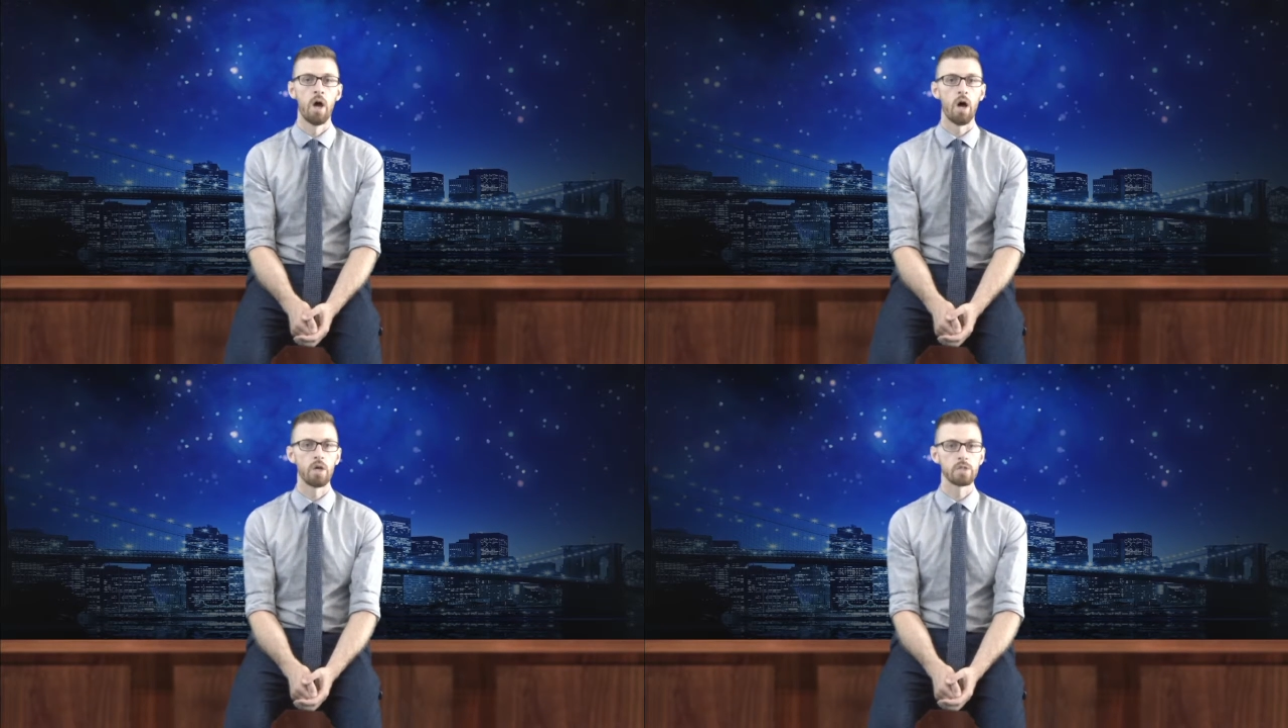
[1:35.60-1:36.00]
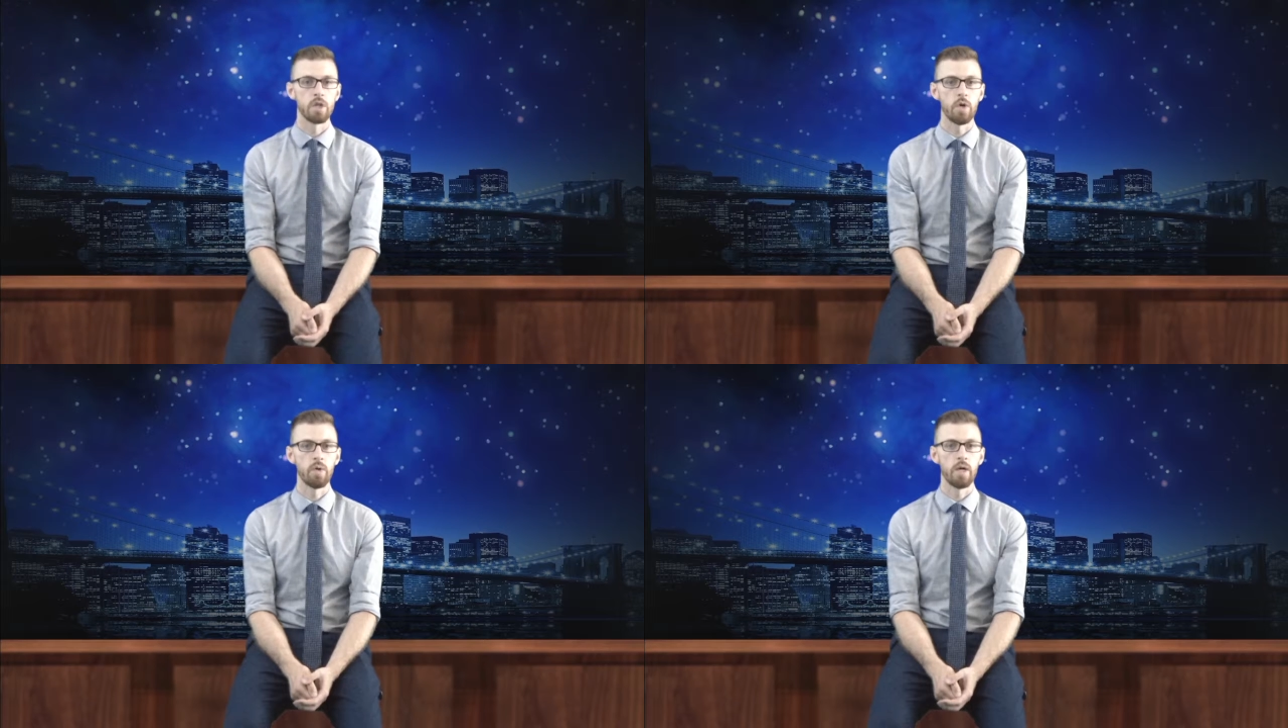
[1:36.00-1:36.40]

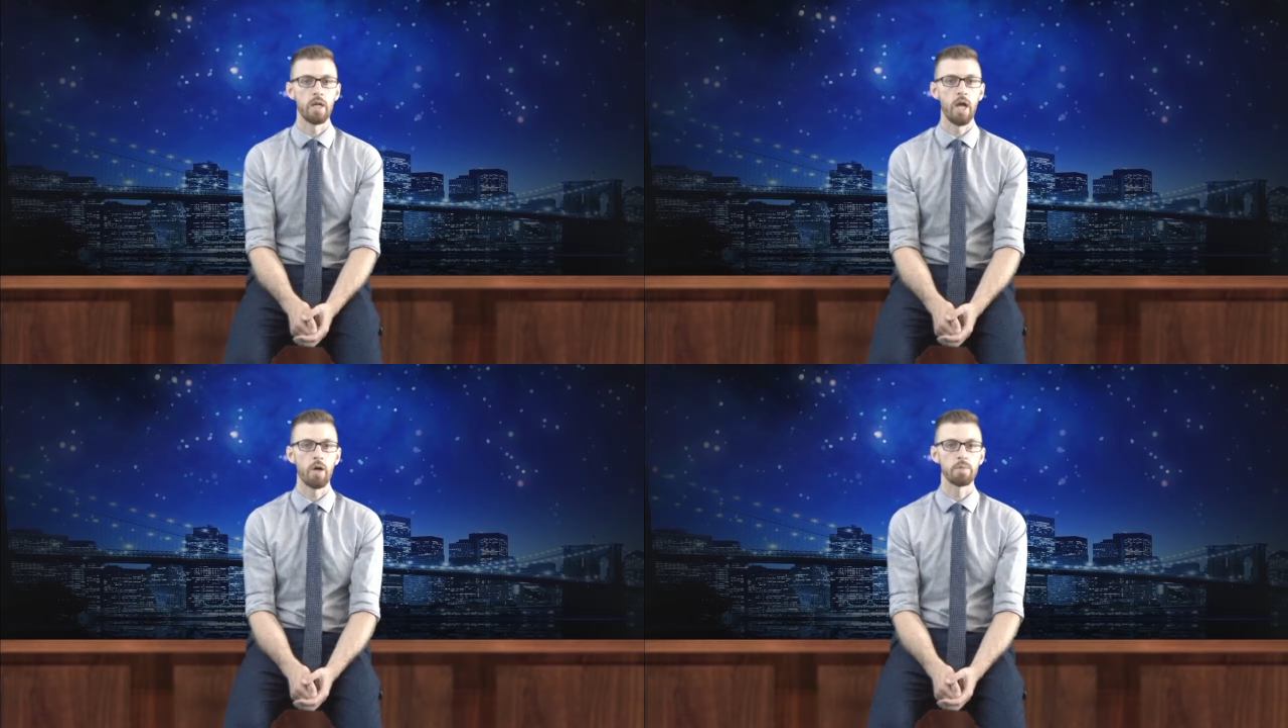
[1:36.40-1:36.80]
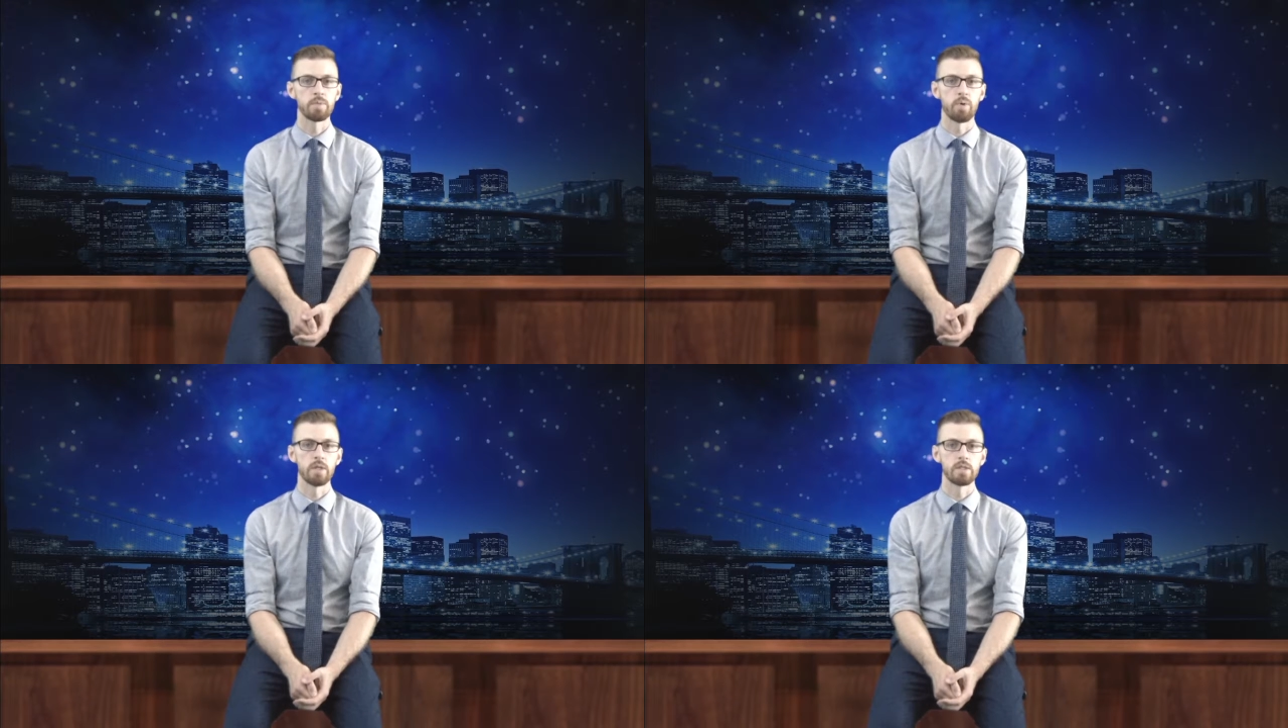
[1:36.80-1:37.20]
Also, it
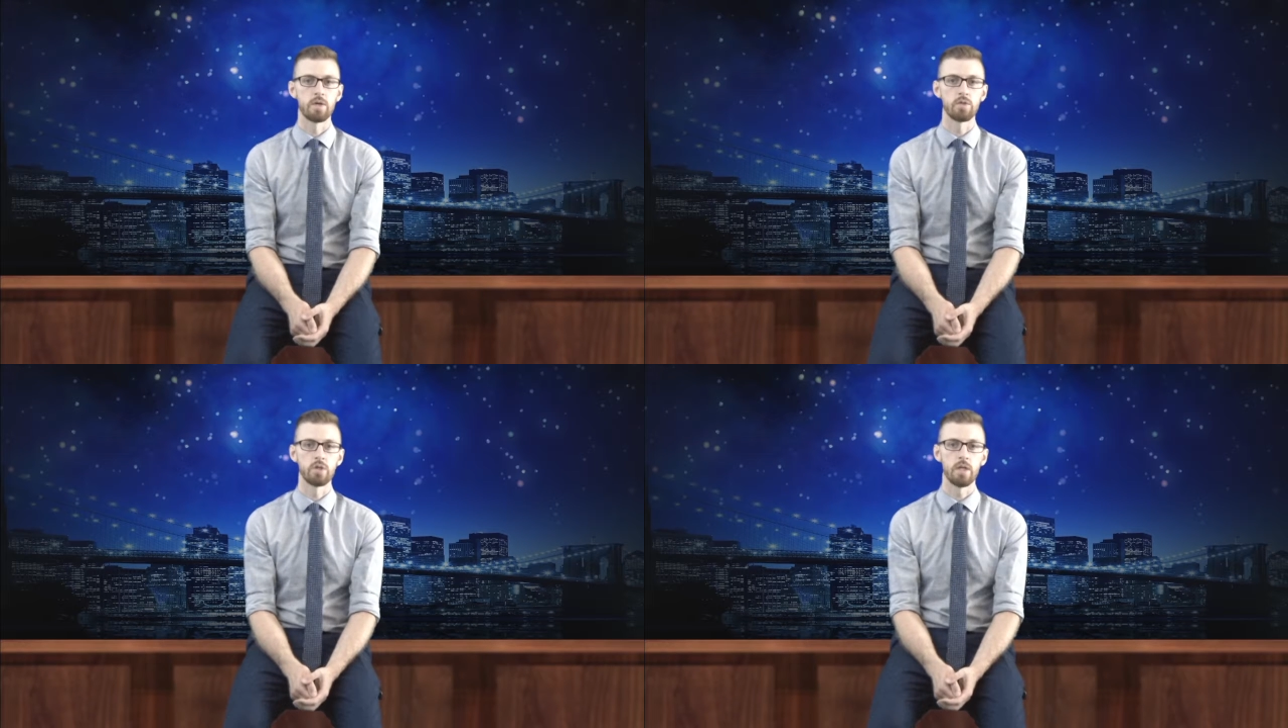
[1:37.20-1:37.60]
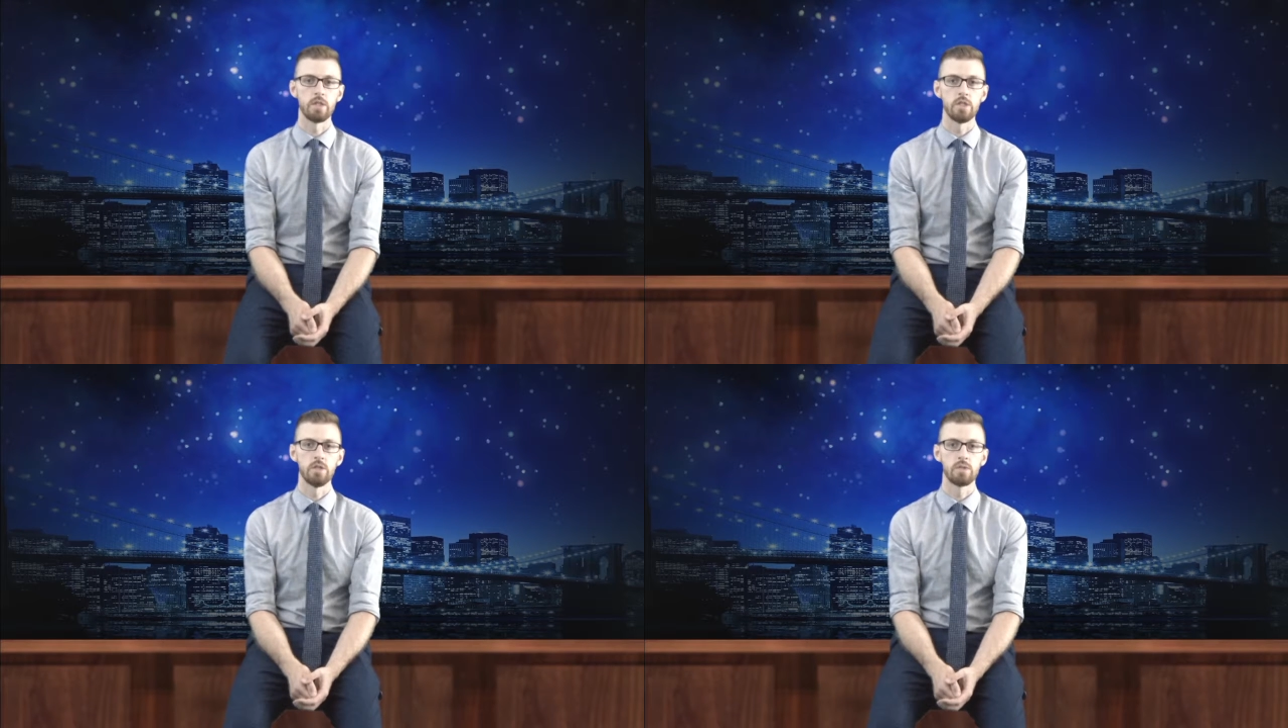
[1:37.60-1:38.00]
helps bring social
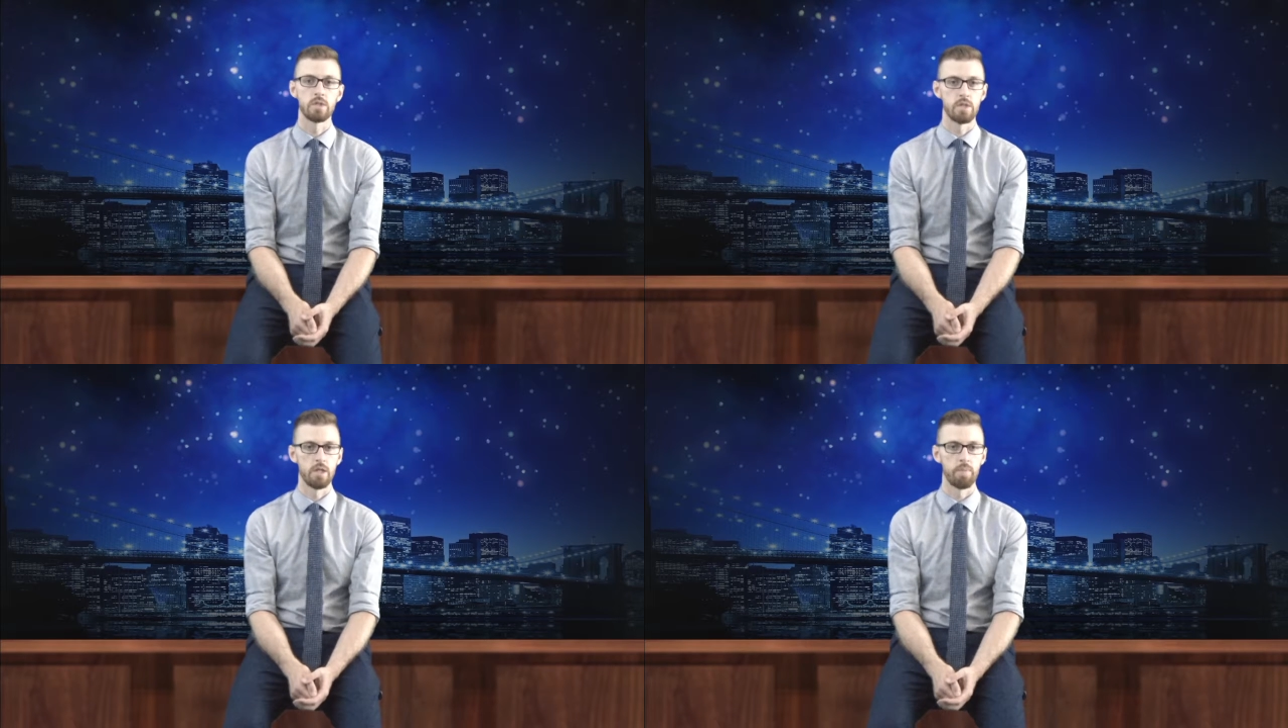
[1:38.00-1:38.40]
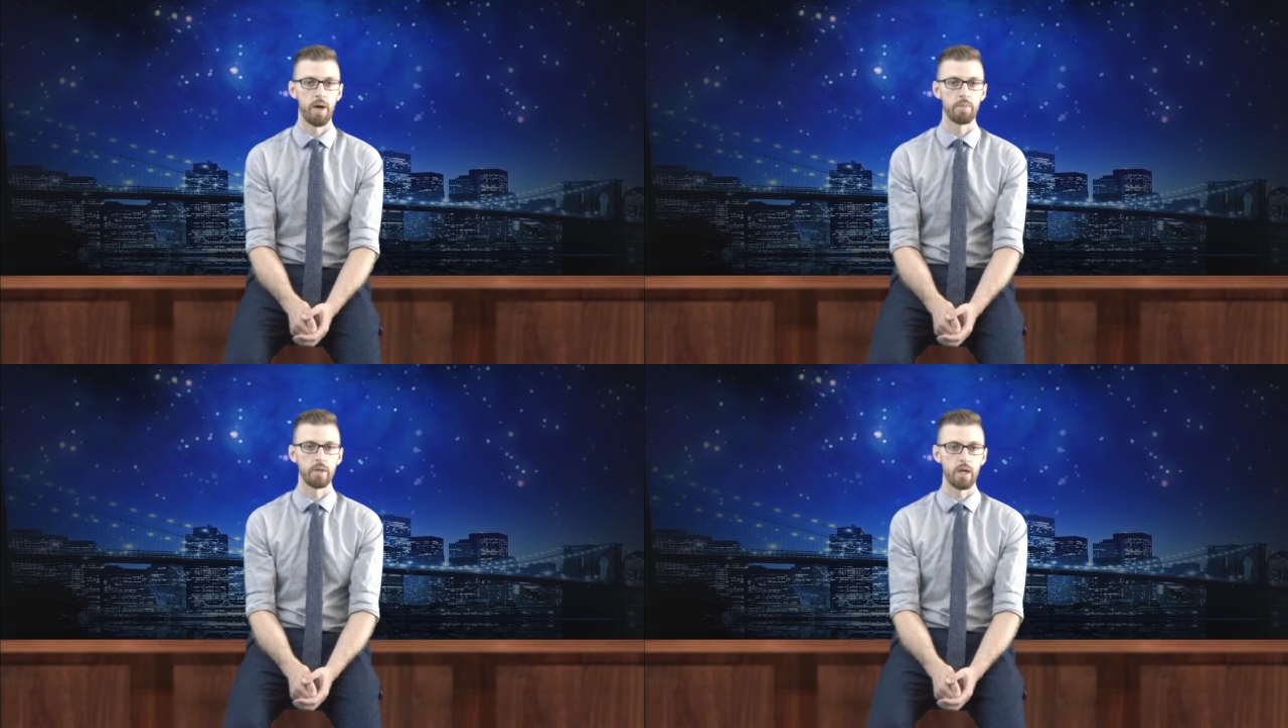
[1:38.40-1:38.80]
issues to the
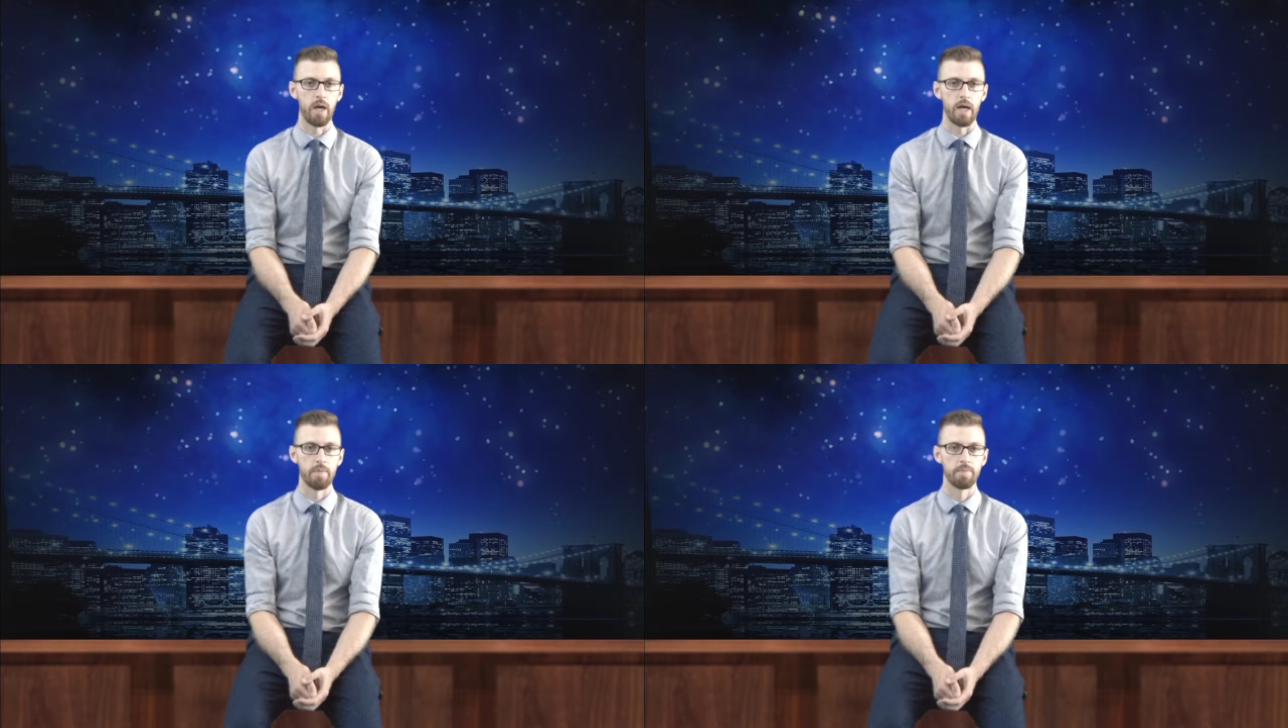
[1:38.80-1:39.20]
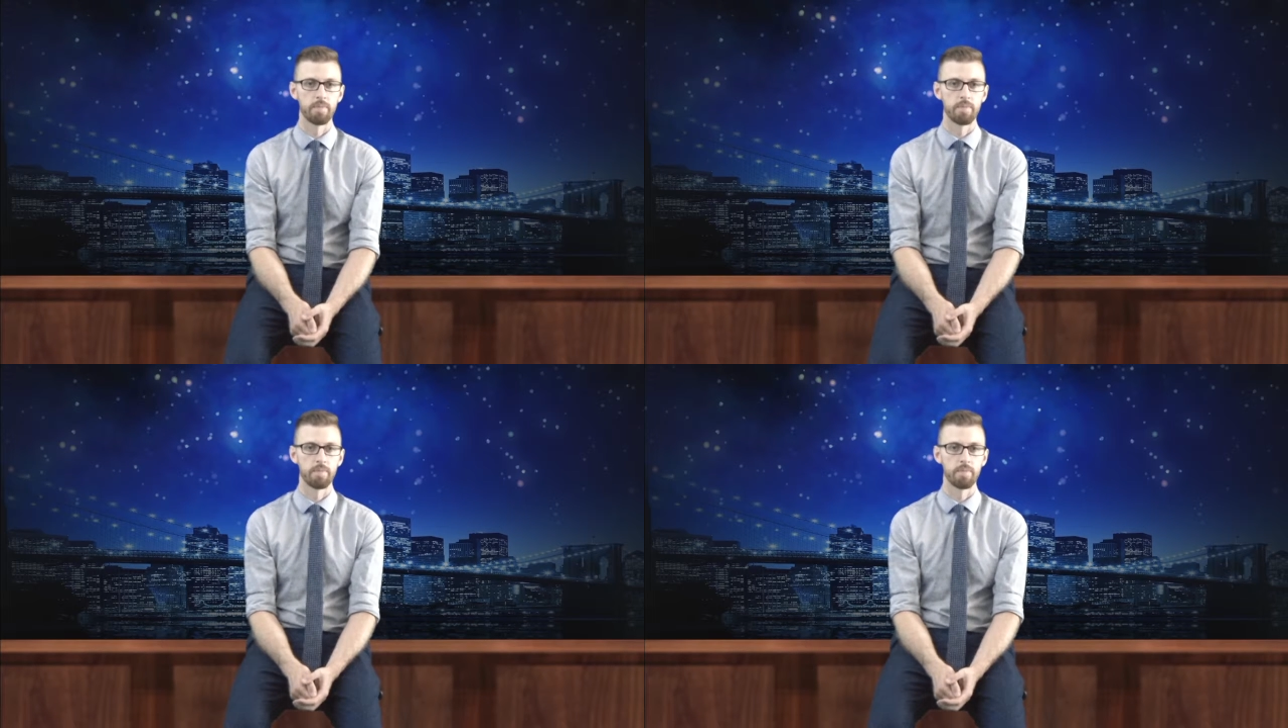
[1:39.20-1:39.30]
public eye.